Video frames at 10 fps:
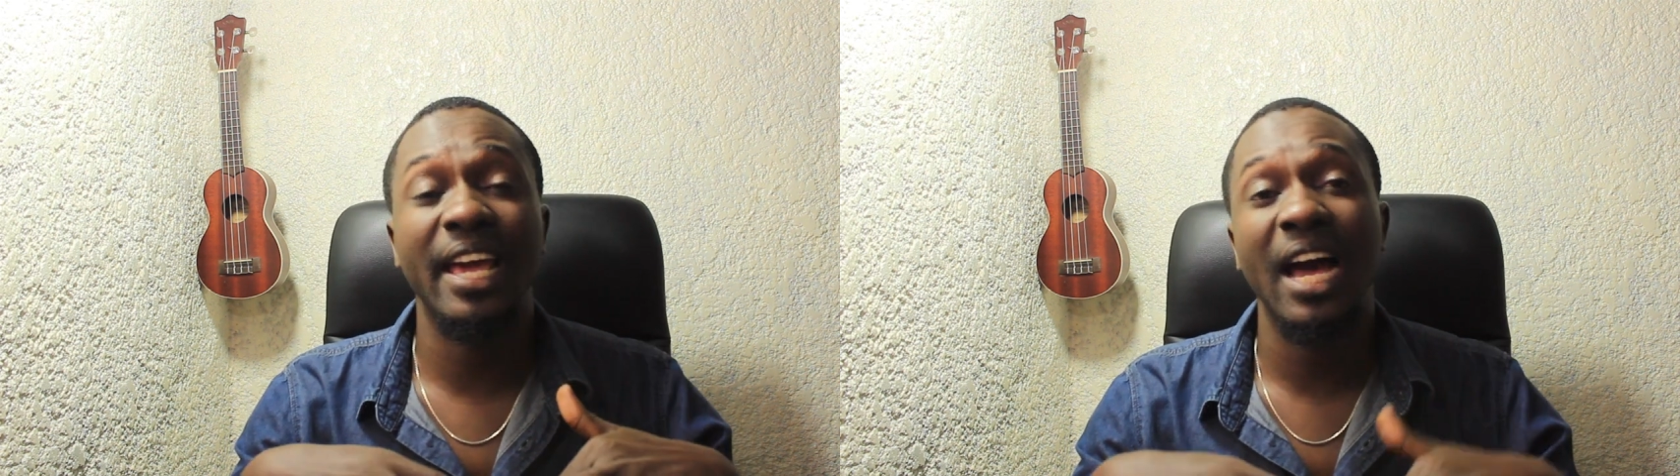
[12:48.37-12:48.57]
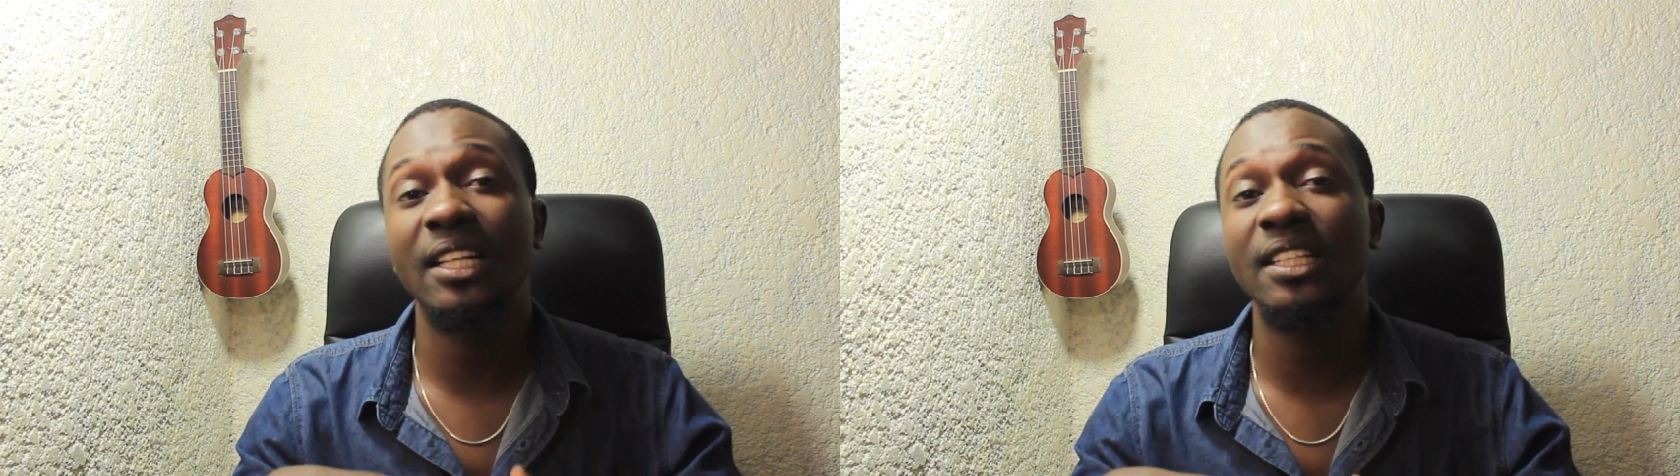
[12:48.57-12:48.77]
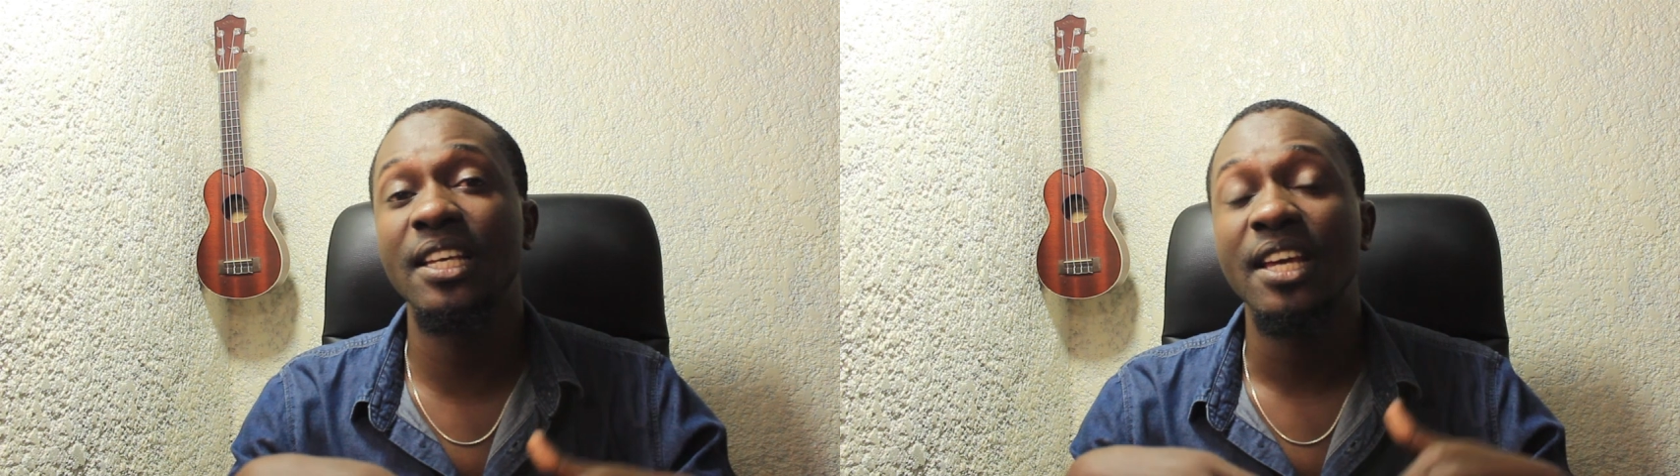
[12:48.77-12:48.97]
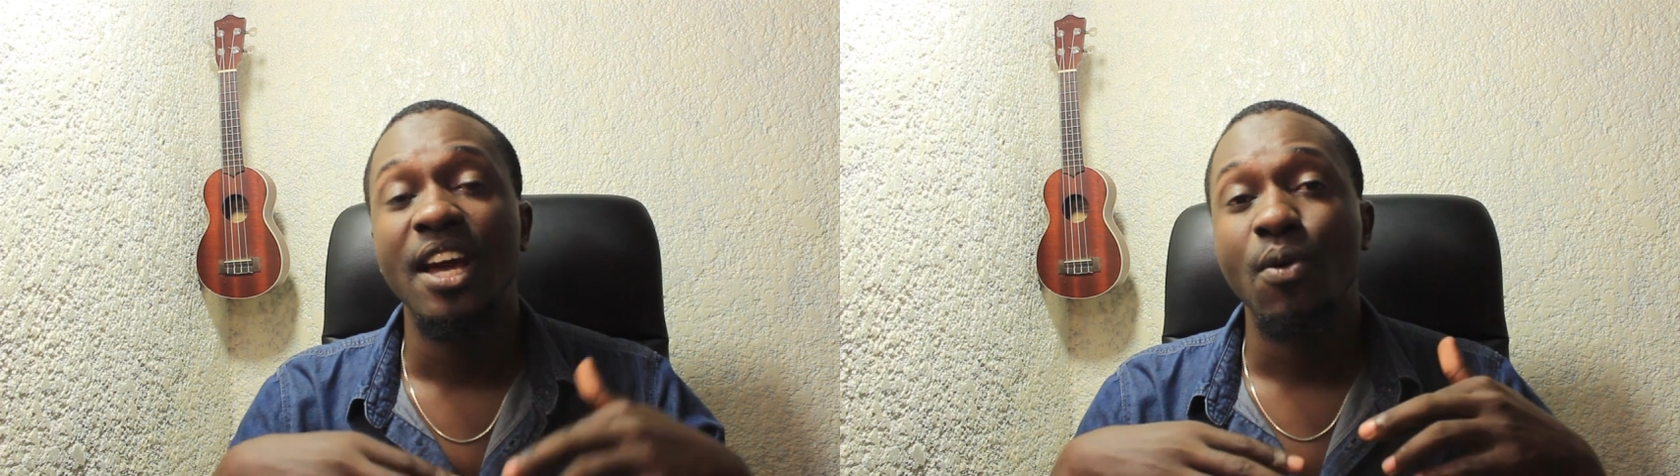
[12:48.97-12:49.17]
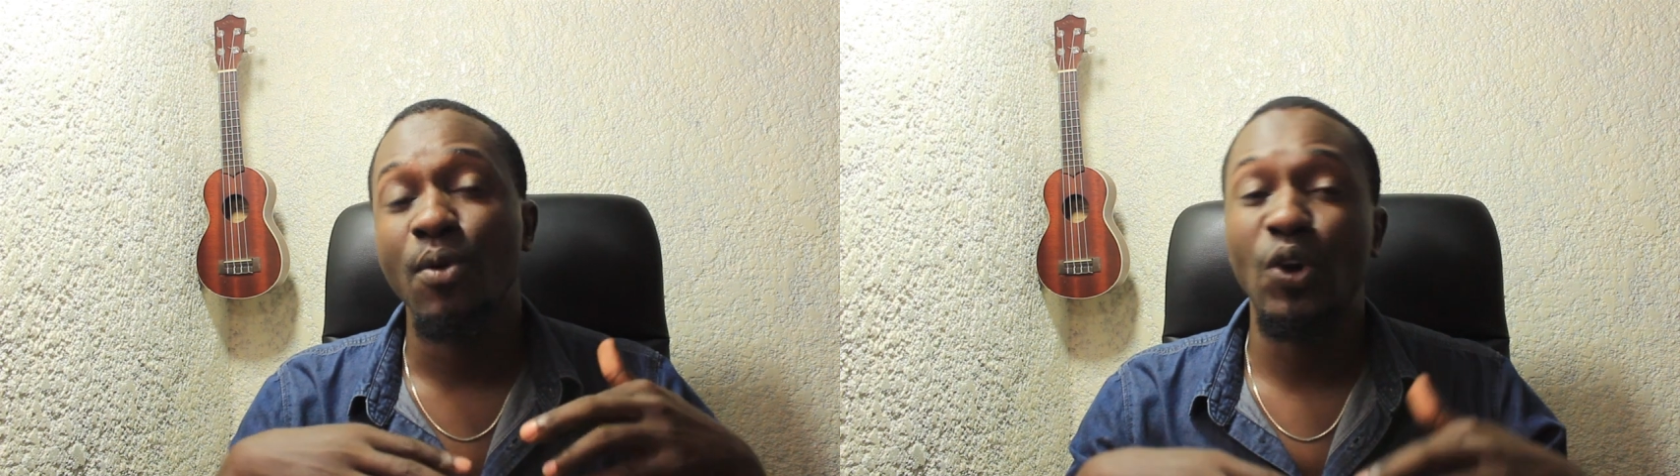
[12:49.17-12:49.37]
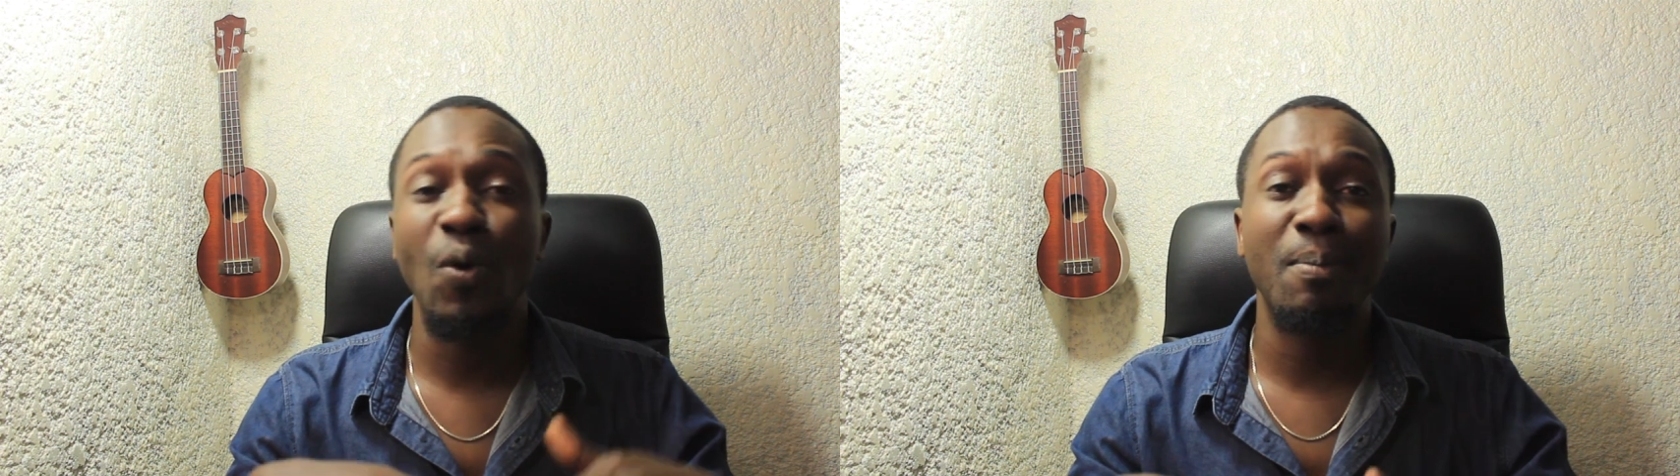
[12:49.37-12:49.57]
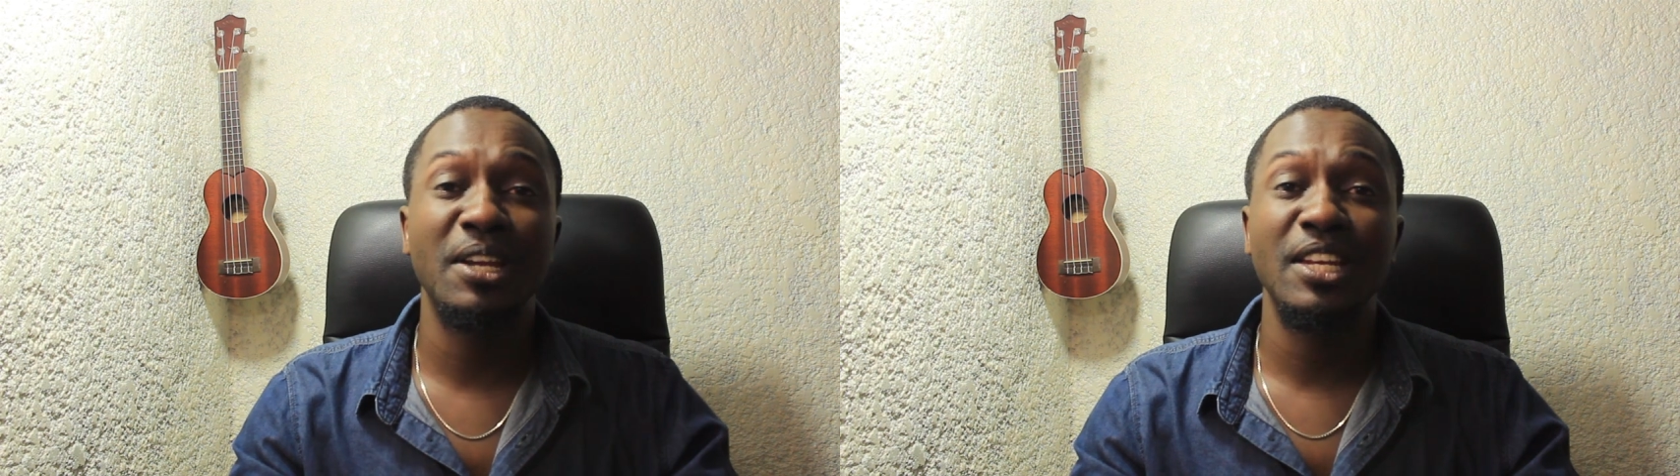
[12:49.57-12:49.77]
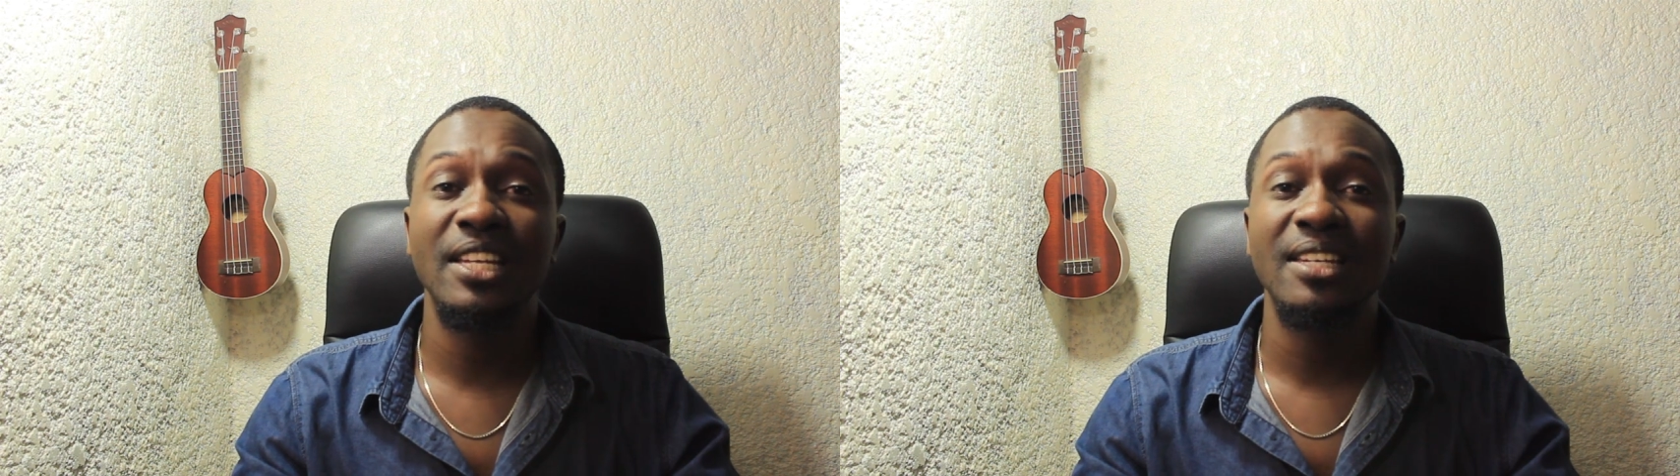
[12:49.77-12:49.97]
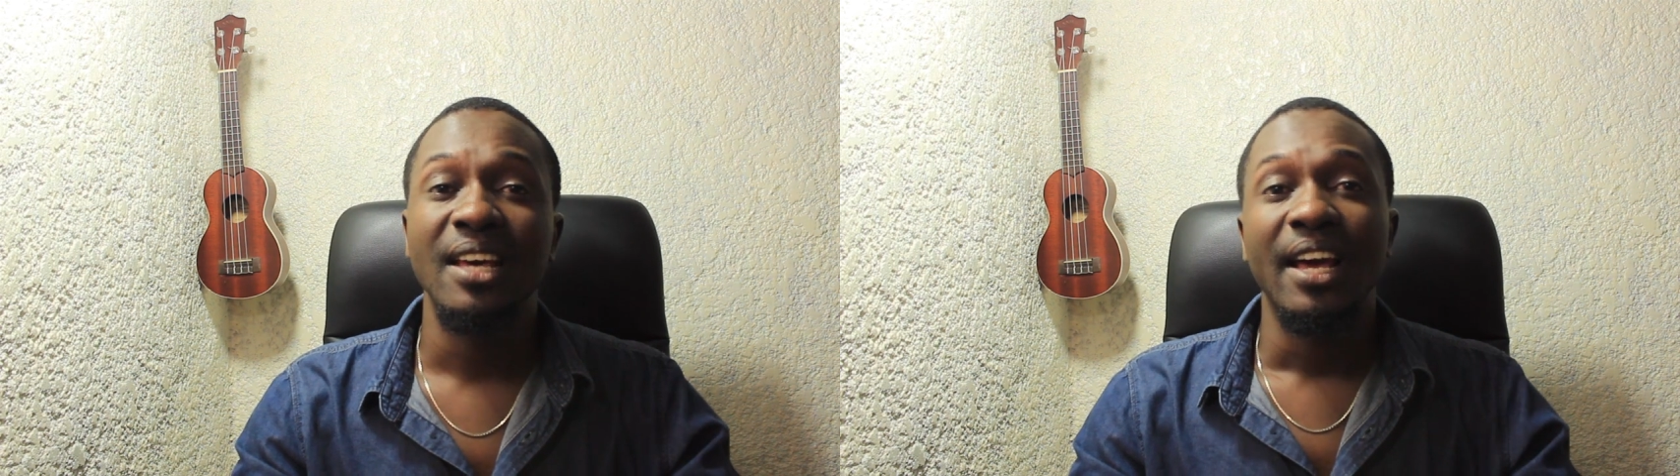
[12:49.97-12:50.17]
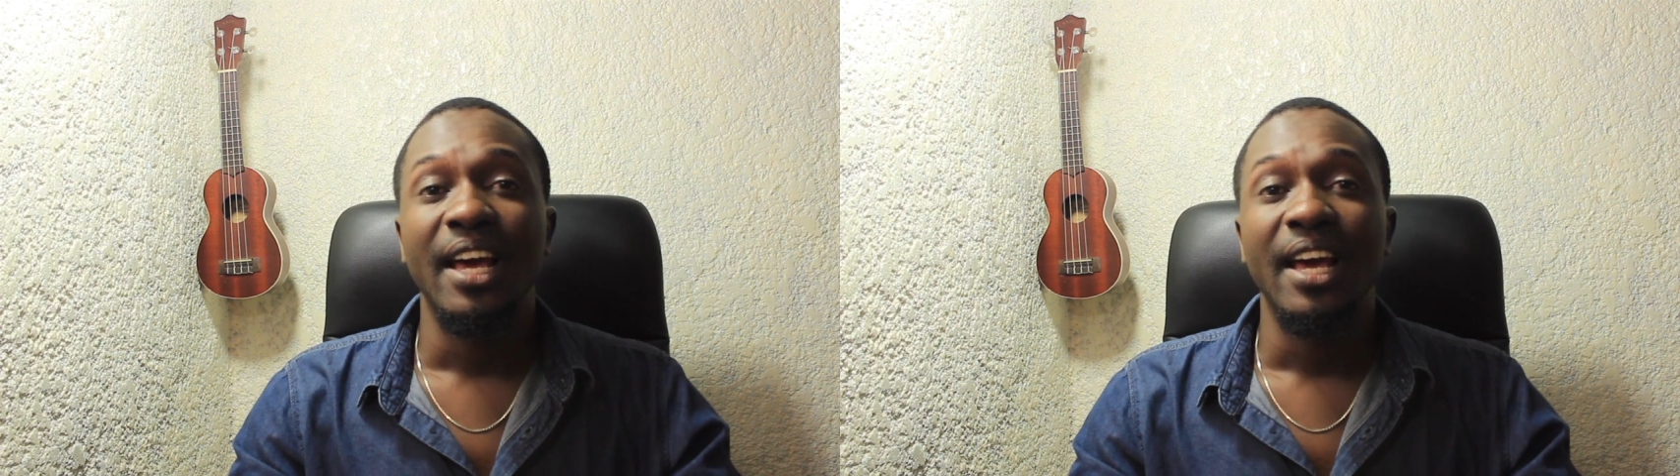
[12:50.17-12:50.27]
highly recommend it